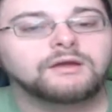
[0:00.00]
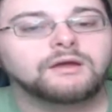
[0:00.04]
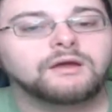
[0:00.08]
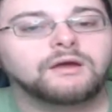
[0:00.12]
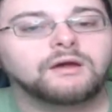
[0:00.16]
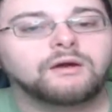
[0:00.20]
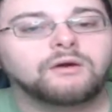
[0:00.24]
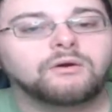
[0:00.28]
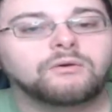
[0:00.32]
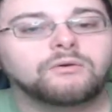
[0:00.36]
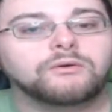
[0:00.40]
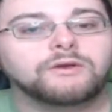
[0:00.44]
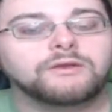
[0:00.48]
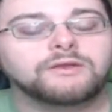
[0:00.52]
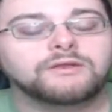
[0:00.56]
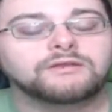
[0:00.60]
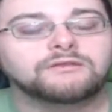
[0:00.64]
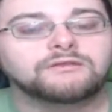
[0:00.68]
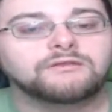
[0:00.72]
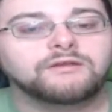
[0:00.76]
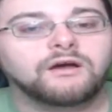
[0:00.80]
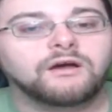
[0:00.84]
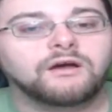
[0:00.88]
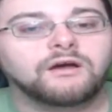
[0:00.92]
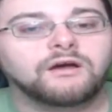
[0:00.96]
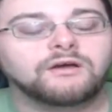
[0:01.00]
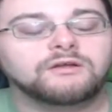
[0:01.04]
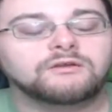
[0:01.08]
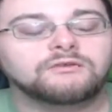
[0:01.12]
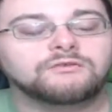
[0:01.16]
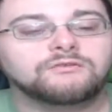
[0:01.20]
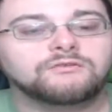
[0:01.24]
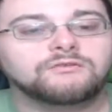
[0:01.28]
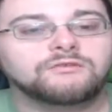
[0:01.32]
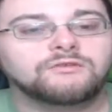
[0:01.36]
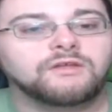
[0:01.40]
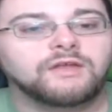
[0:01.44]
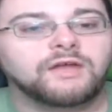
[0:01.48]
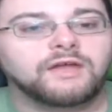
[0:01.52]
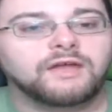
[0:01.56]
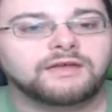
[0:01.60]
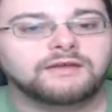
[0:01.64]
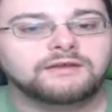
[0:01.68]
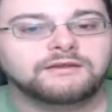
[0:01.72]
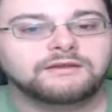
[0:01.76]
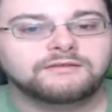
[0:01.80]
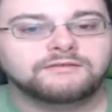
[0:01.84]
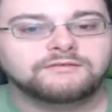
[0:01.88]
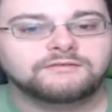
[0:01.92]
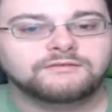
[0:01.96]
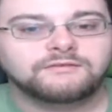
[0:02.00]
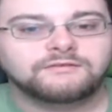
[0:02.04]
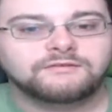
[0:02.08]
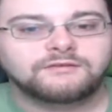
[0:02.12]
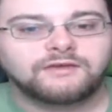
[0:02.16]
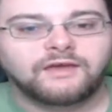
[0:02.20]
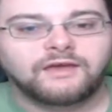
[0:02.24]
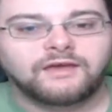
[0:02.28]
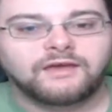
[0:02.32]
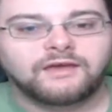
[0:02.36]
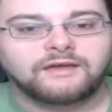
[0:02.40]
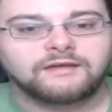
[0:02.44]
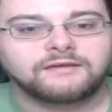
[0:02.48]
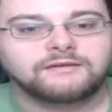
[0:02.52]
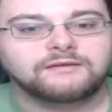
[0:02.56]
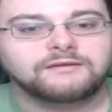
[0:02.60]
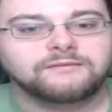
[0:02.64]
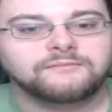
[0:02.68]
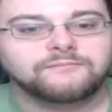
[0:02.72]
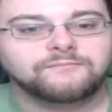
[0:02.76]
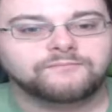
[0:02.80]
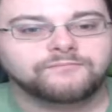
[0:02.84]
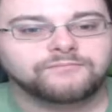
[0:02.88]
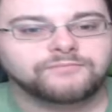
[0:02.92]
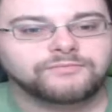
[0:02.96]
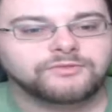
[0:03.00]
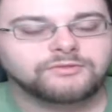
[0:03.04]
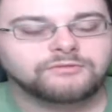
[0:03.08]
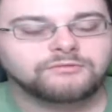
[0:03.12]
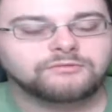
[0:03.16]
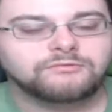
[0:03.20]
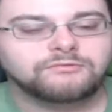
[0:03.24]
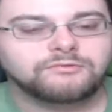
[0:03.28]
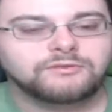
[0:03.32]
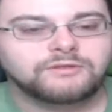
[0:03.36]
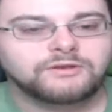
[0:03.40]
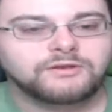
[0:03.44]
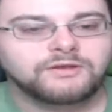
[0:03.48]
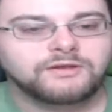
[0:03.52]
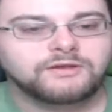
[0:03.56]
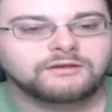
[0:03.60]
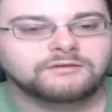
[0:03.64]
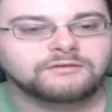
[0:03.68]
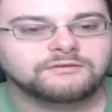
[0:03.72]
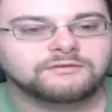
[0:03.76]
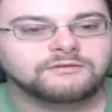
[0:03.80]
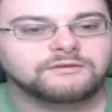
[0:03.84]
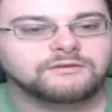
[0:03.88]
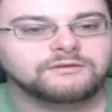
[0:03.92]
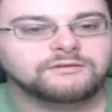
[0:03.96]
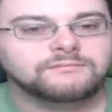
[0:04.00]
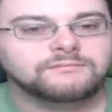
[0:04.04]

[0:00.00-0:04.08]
Oh, he dodged Hades' attack through the dust.